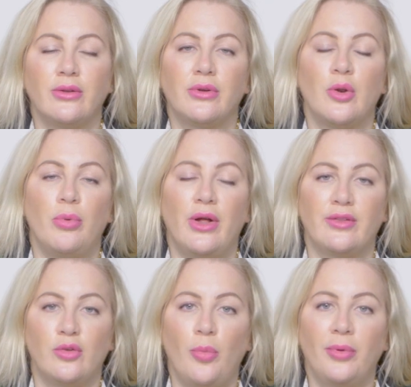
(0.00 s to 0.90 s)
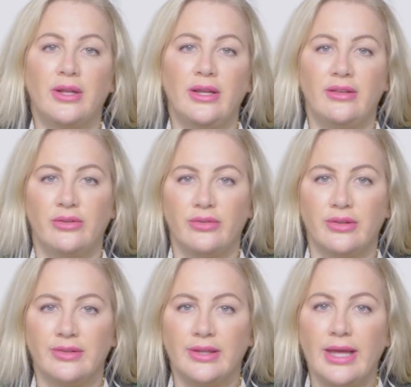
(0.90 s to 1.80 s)
that you can apply topically to the
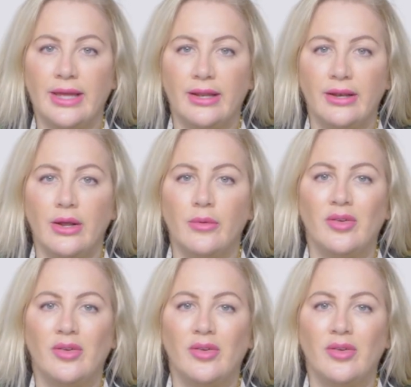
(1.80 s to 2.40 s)
skin,